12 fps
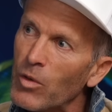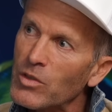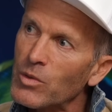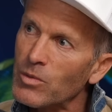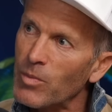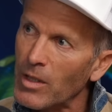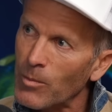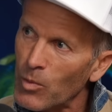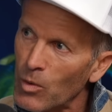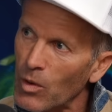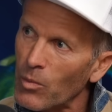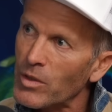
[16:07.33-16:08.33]
which was being
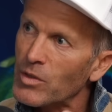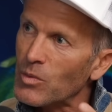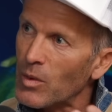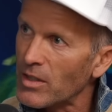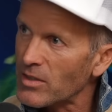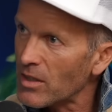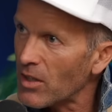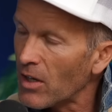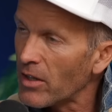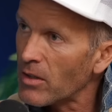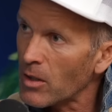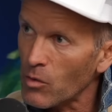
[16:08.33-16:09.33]
born, which is why I said
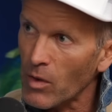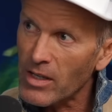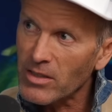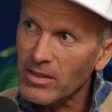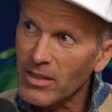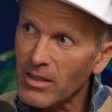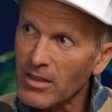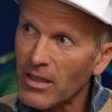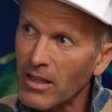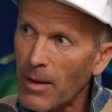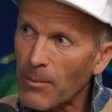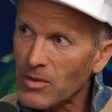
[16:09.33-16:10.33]
earlier the greatest thing that can
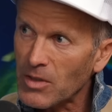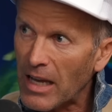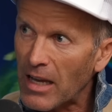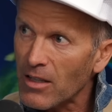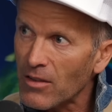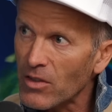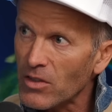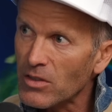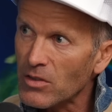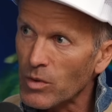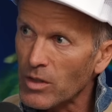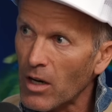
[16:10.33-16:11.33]
happen to any of us
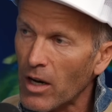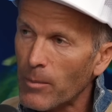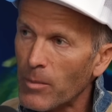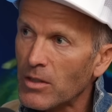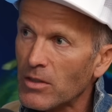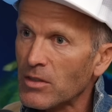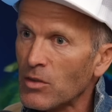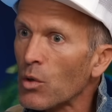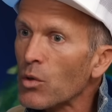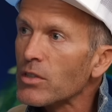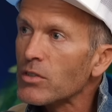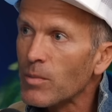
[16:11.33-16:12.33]
is we die, because in
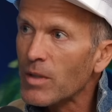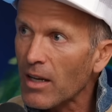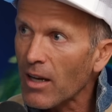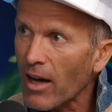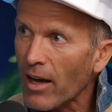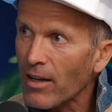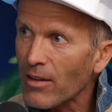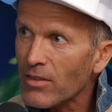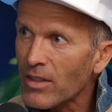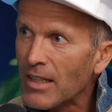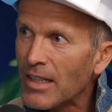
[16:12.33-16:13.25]
order to be alive,